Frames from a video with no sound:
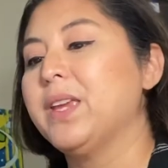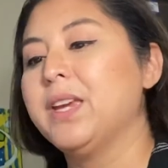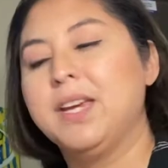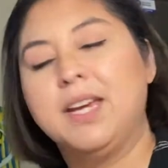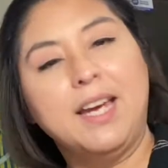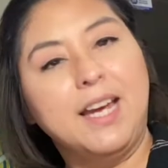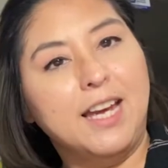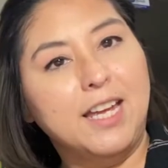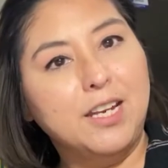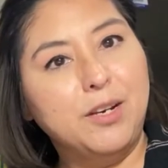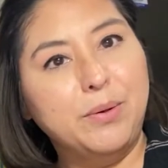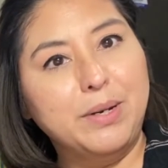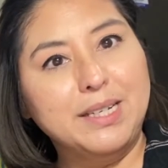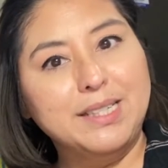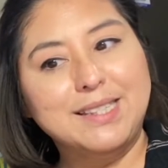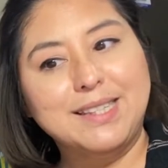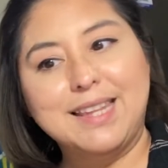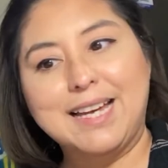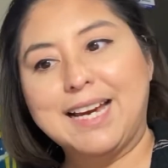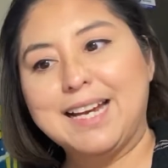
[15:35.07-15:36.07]

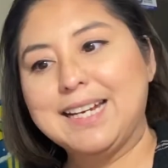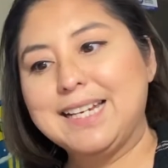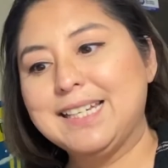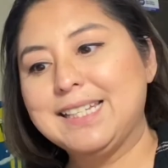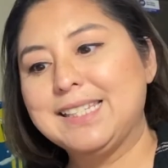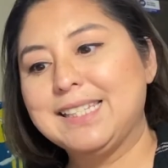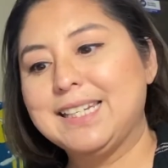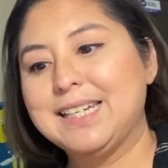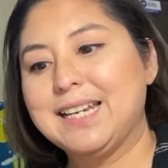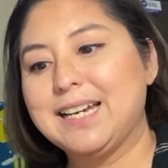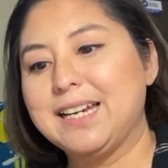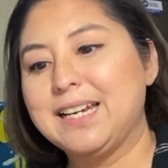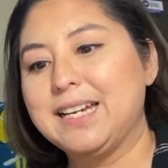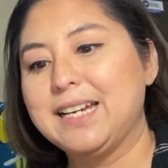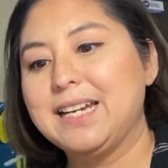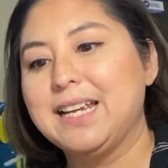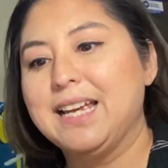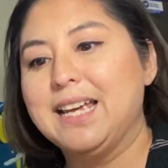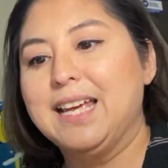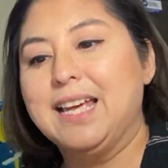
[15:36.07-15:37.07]
anyways, that is a
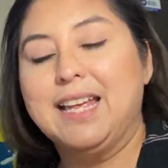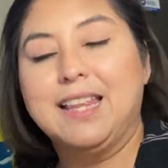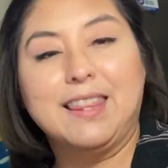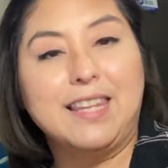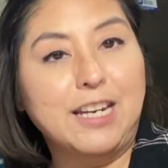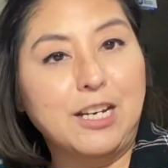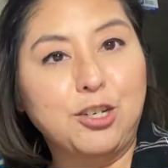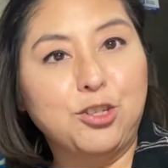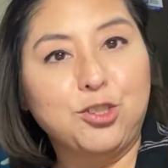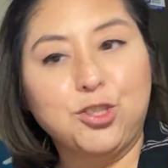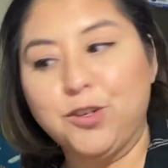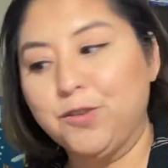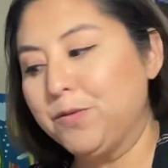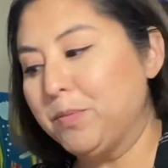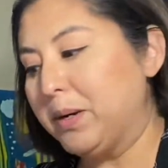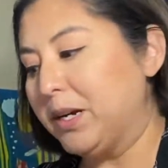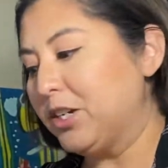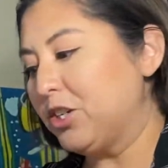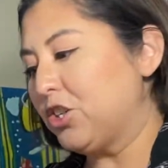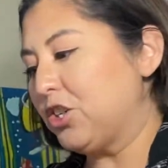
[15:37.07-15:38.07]
night. Thank you so
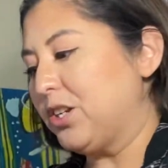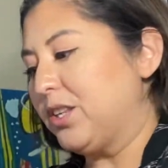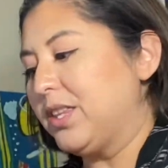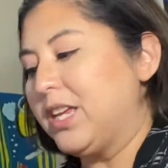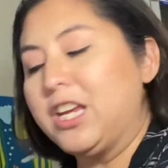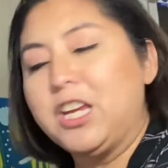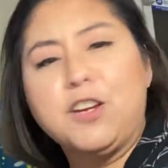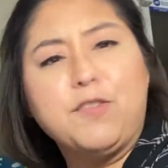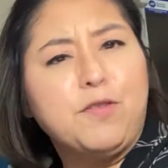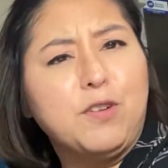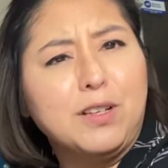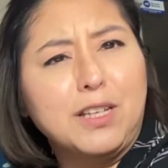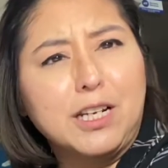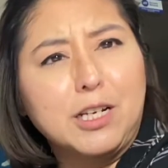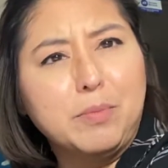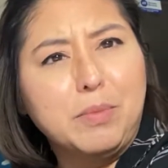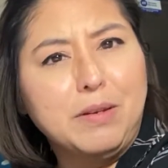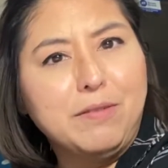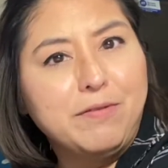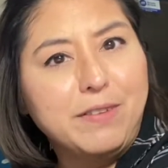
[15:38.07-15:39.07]
much. Thank you for
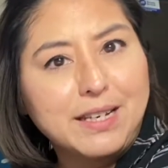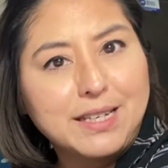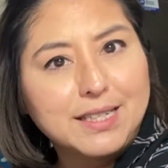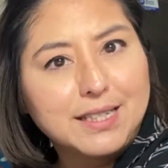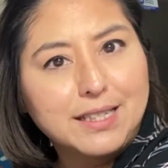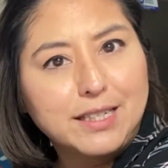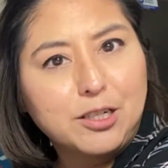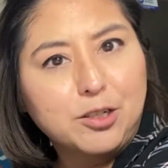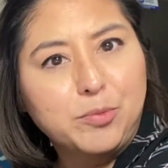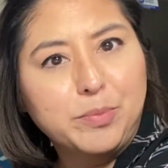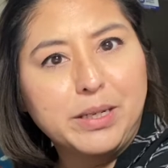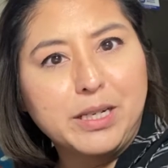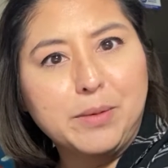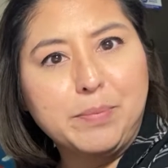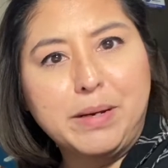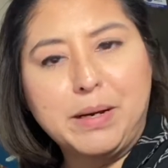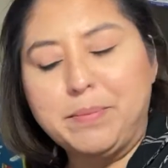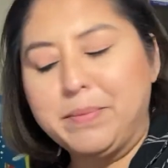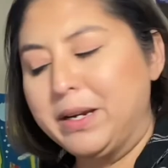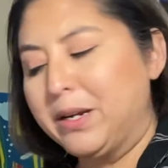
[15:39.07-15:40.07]
letting me vent a little bit
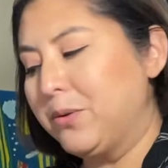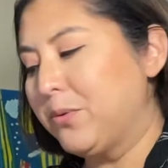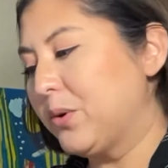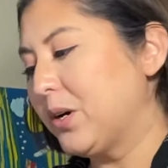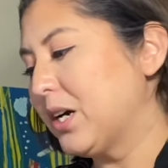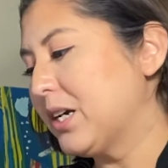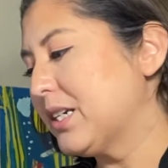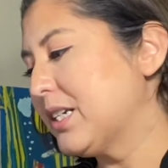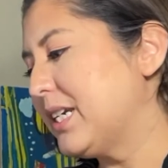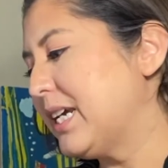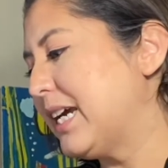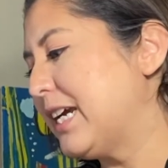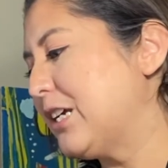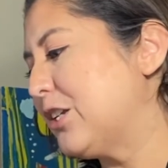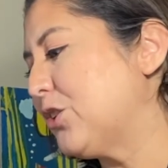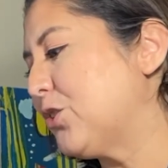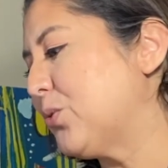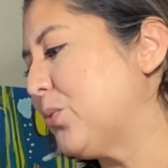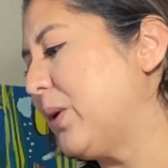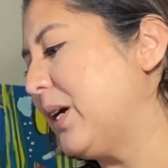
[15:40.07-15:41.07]
about my work day
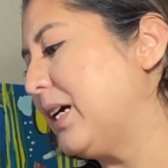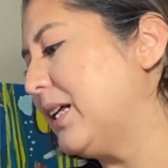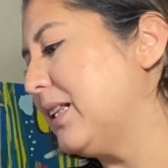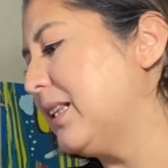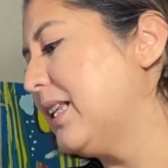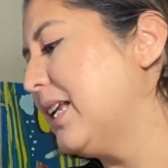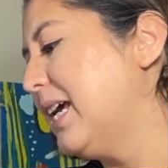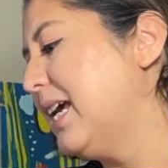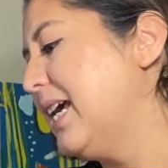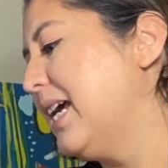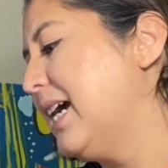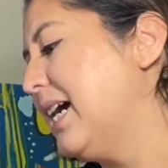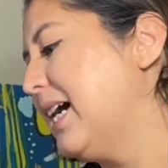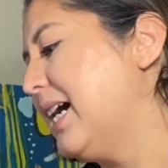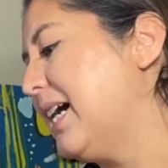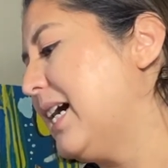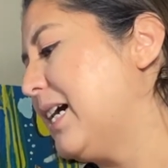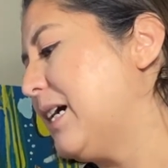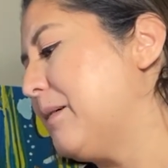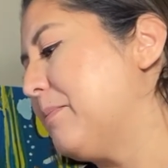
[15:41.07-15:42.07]
as well.
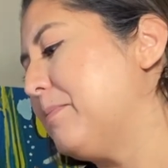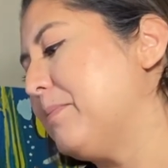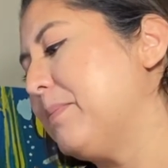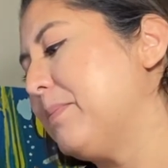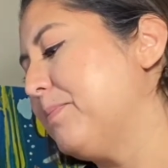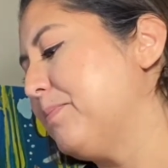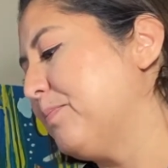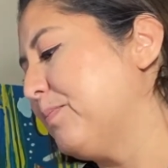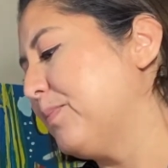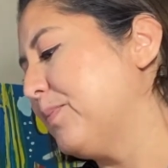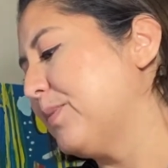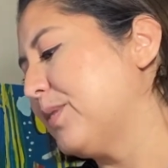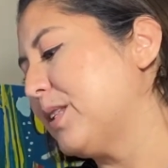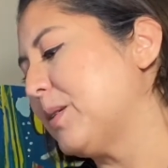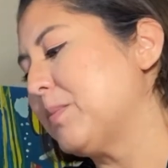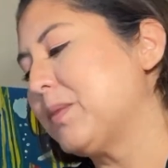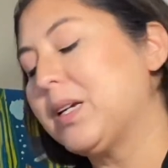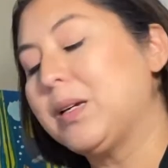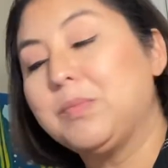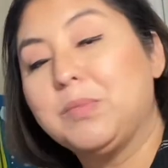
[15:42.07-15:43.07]

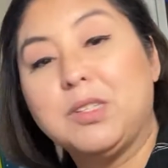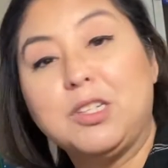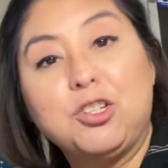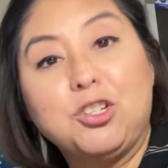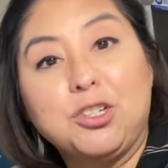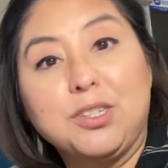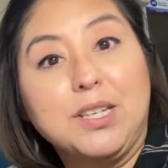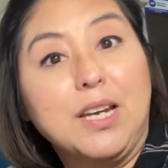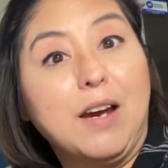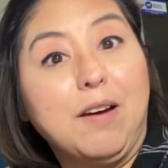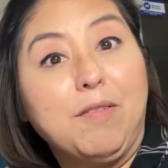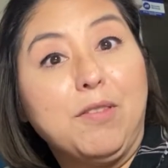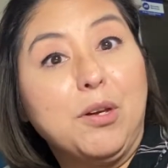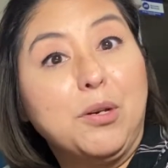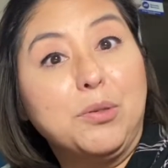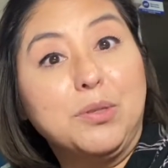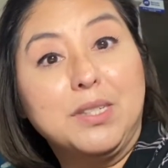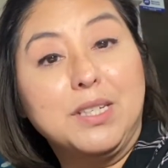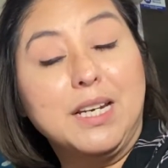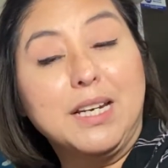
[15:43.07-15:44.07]
Sometimes you just have
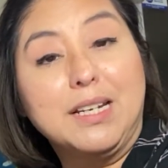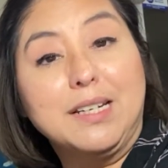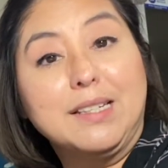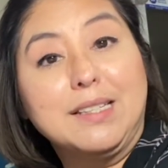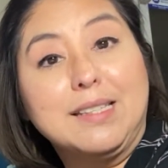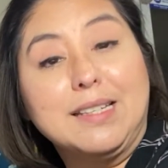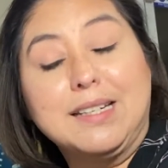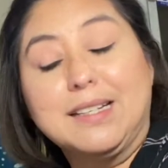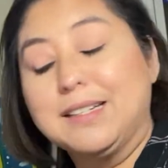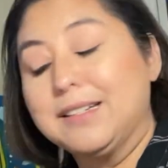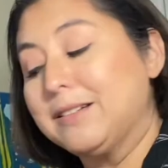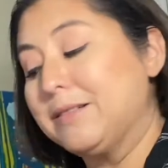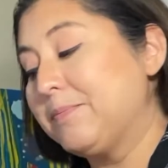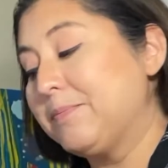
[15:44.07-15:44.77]
those days, and